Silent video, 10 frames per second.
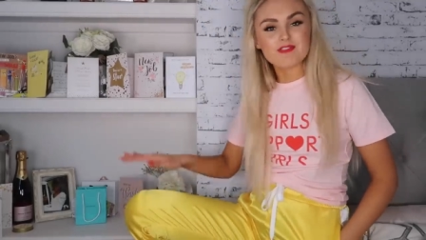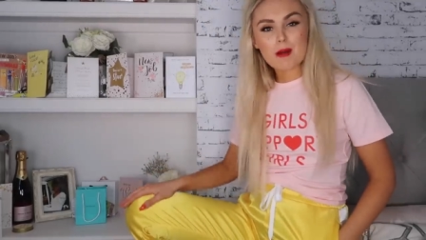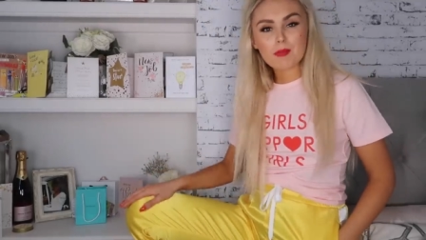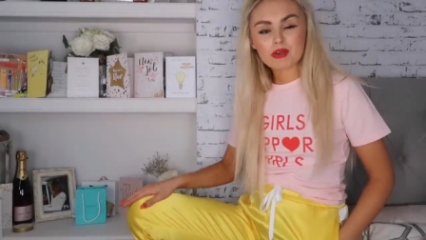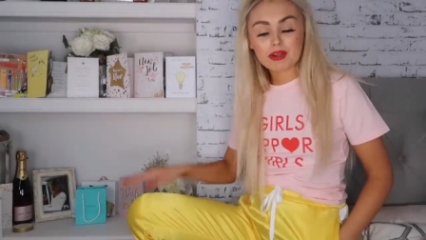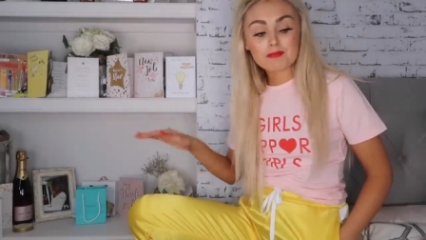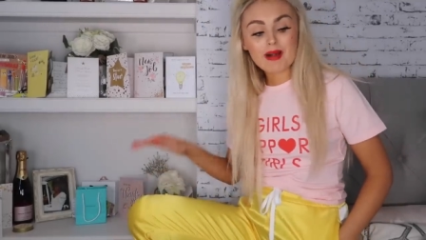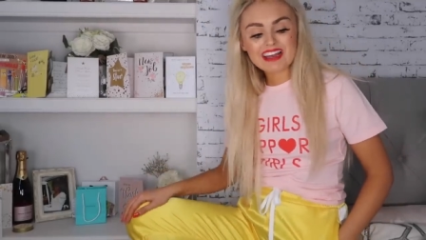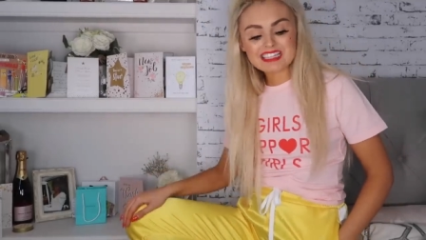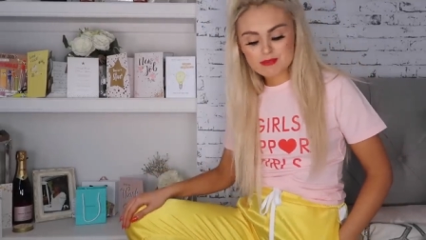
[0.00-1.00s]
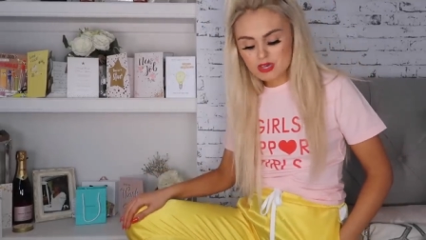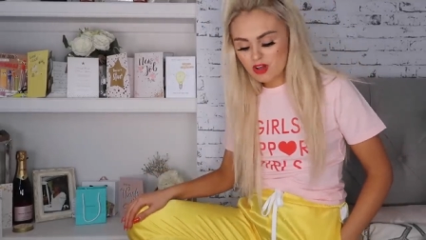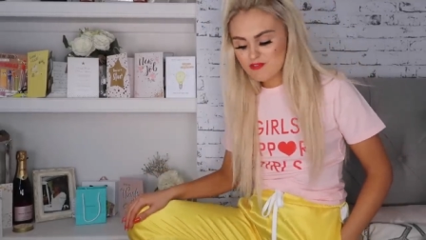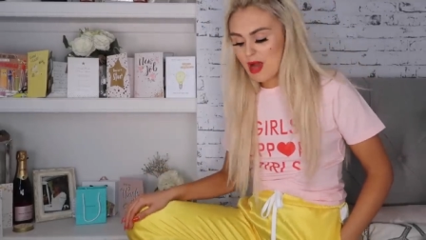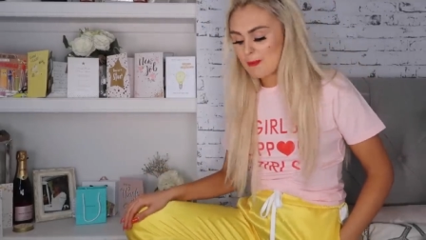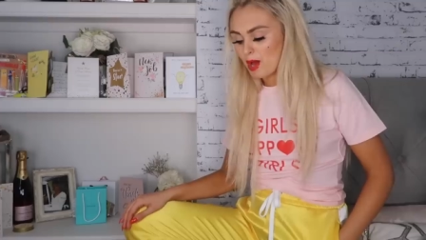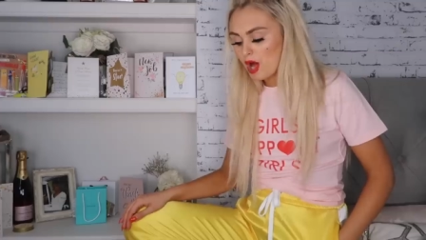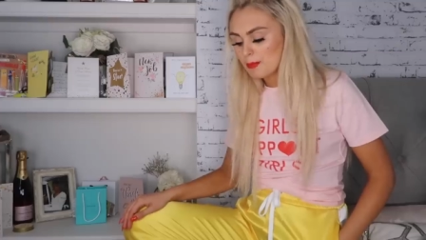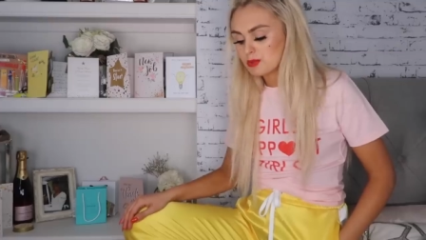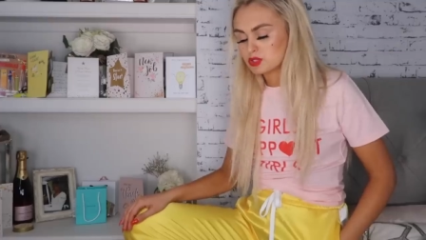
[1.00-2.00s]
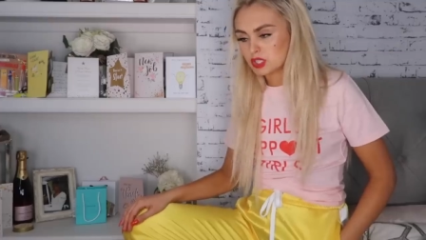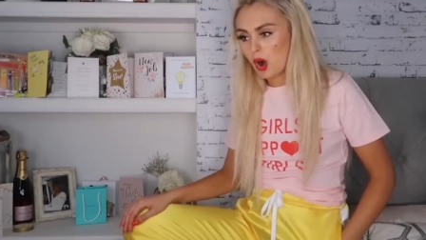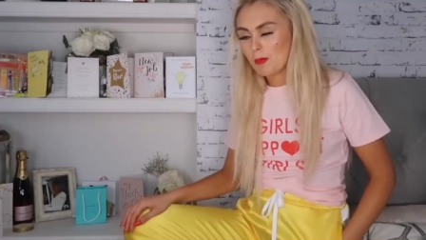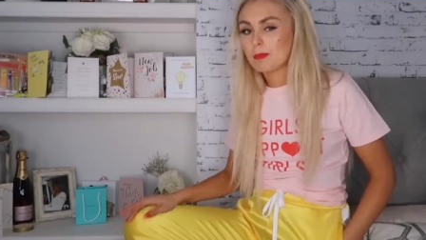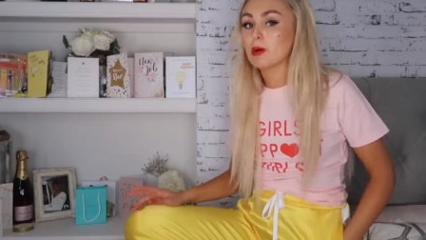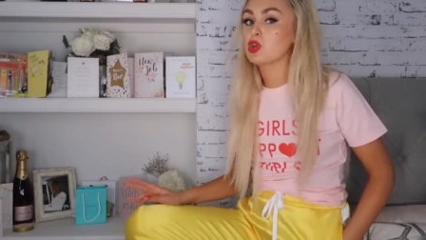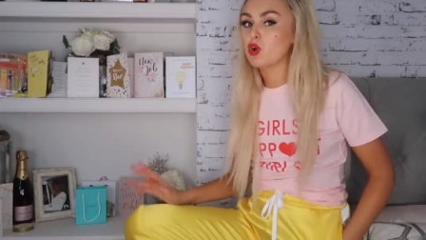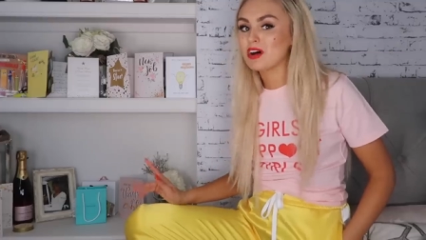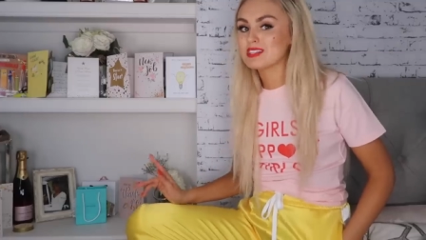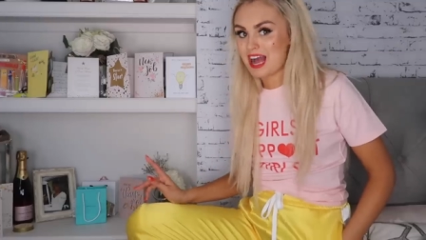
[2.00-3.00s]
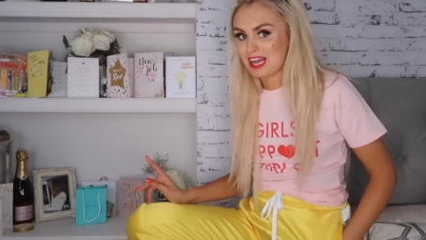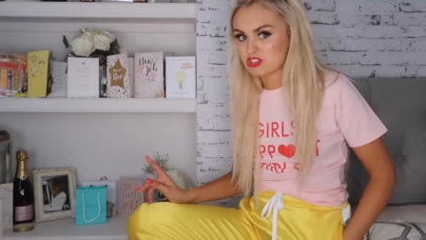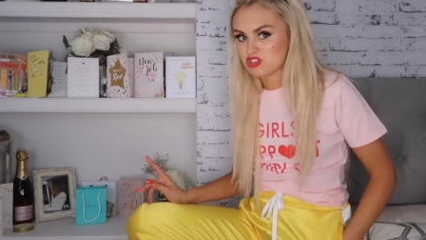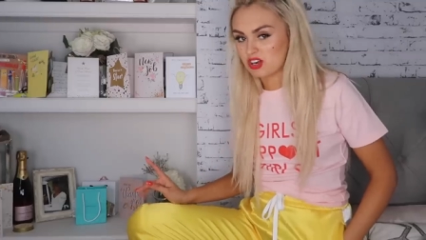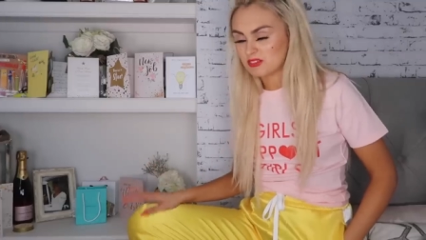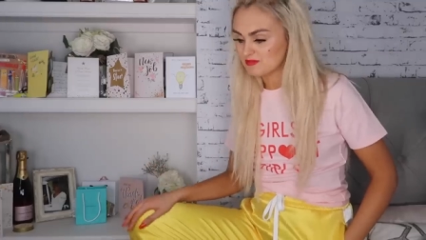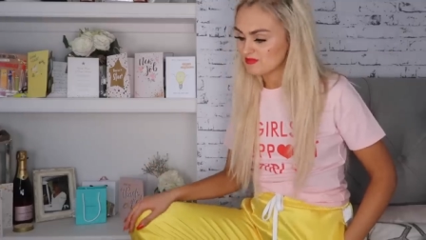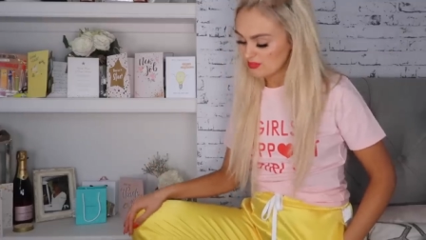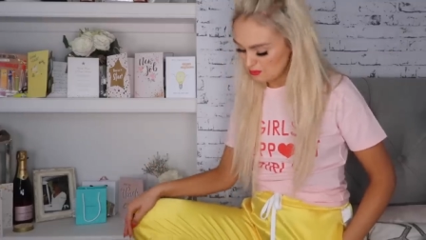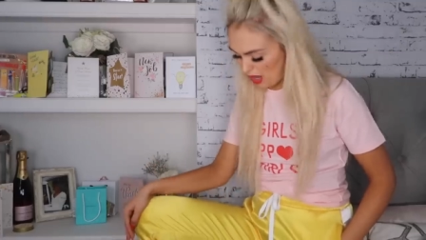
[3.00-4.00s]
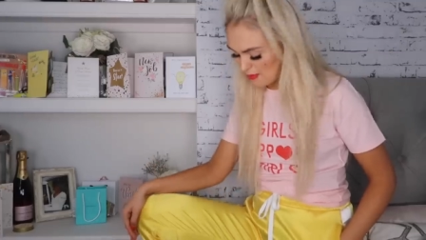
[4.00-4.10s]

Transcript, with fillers: fabric reminds me of that purple top, but not as extra. But